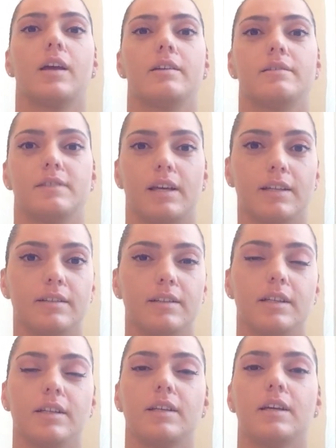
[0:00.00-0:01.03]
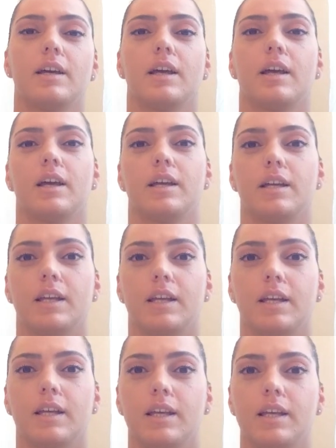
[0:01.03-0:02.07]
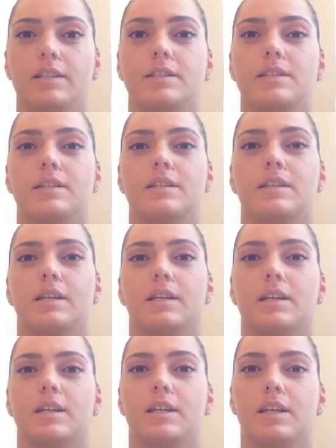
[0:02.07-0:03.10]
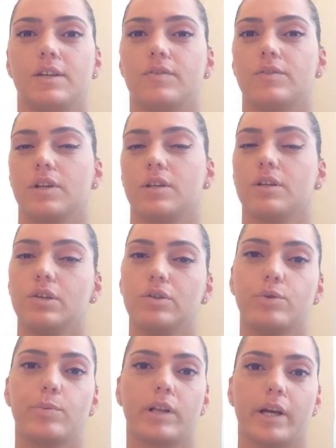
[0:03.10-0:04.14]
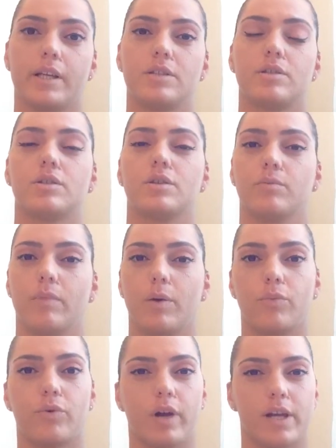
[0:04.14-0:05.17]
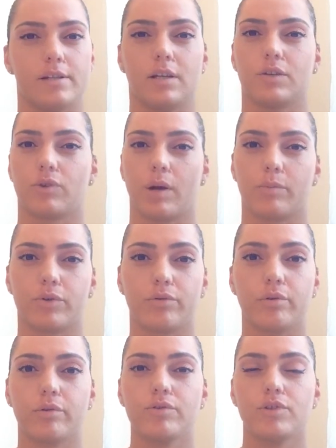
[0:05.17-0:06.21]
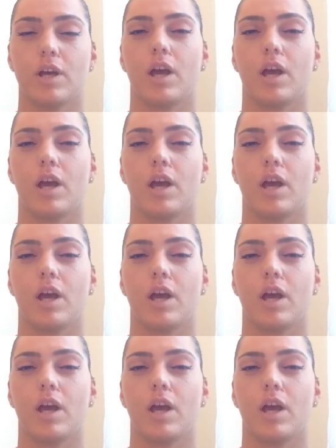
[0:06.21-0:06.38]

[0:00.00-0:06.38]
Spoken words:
Secondly, it gives a huge place to memorizing grammar rules